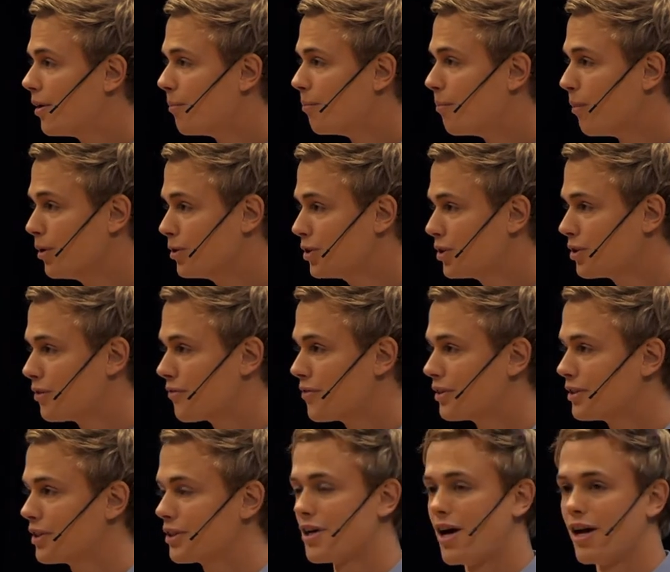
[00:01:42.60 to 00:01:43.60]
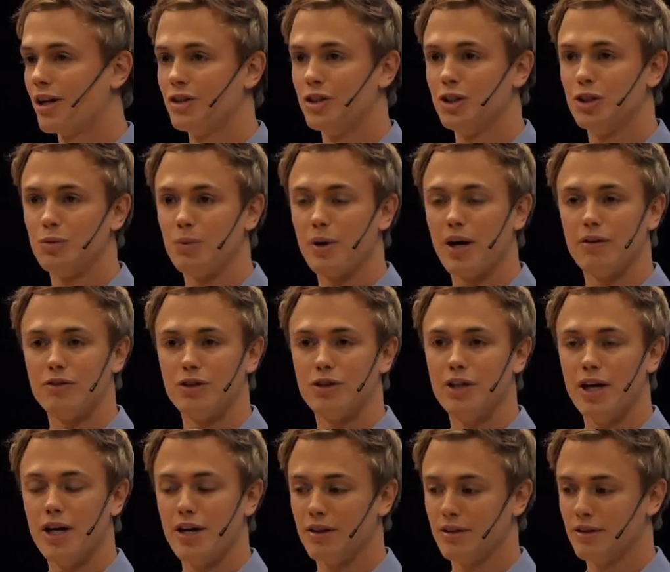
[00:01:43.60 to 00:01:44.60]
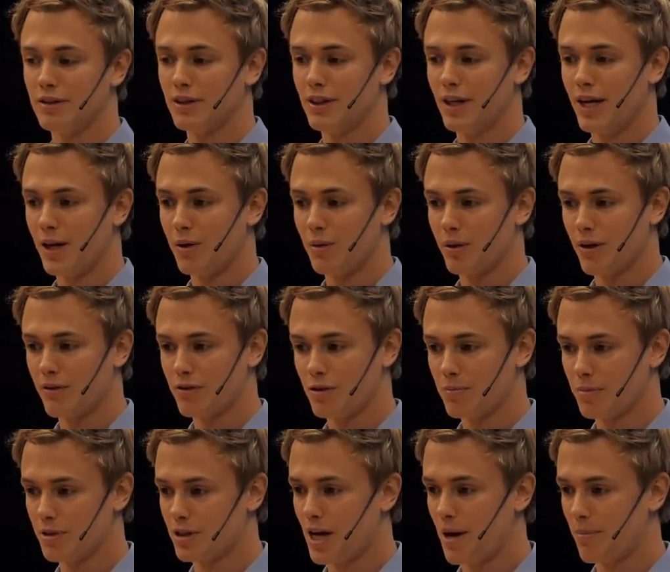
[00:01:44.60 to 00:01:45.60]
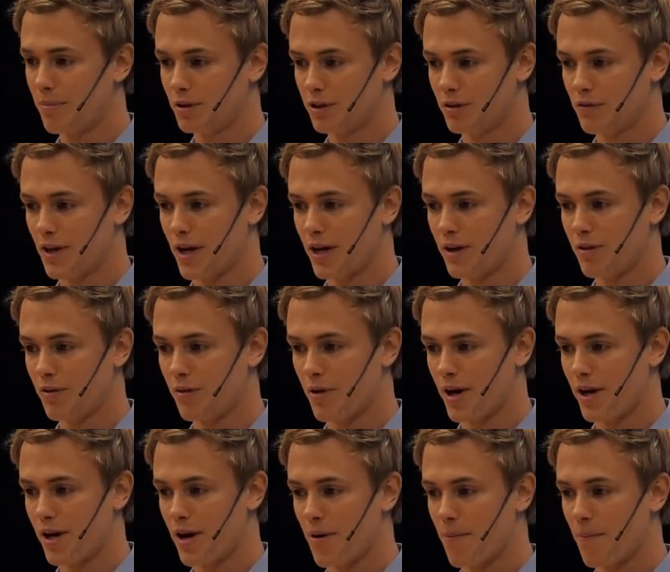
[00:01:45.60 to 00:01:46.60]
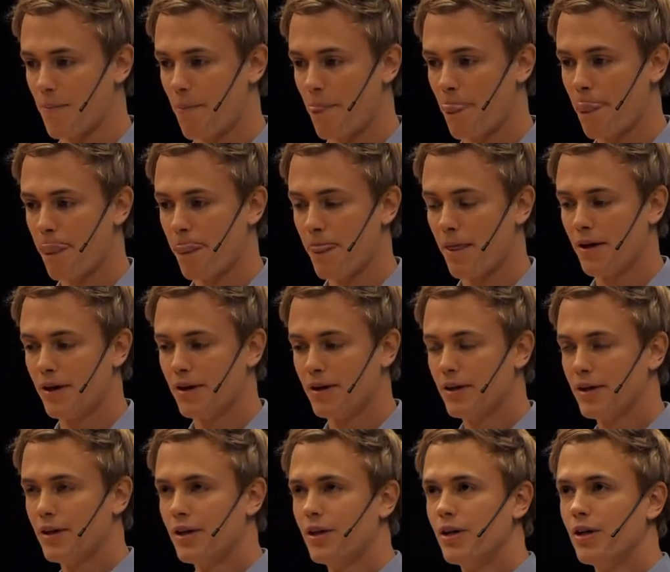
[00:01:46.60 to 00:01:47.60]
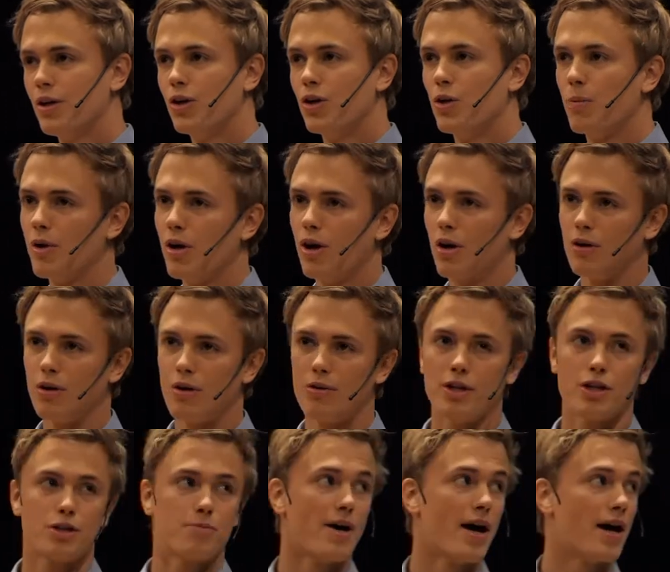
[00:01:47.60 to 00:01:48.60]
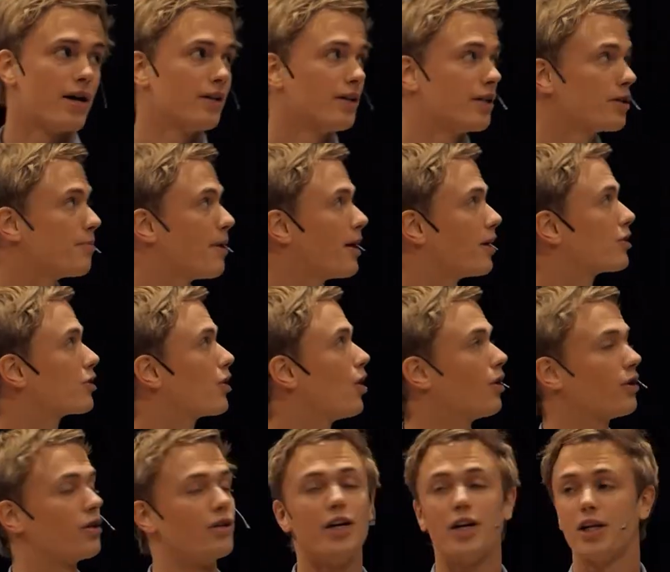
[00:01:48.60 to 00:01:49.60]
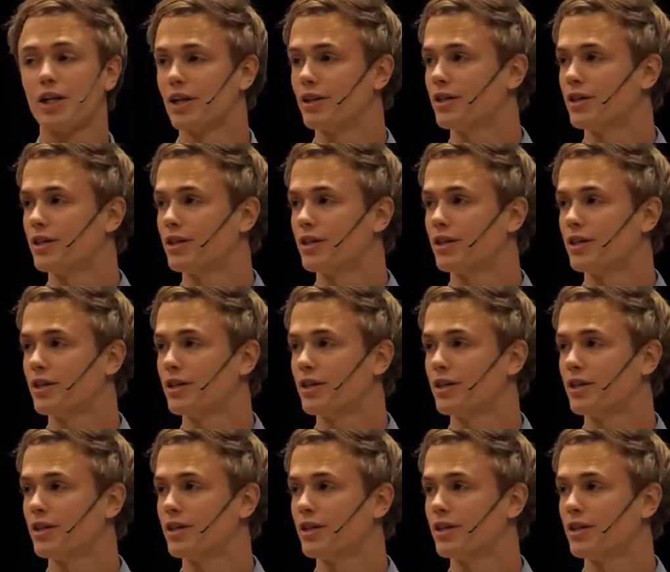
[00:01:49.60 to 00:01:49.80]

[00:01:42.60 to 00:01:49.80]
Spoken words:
most of the technologies we have today. And I'll give some examples of that right now. You may all know this man. This man is called Nikola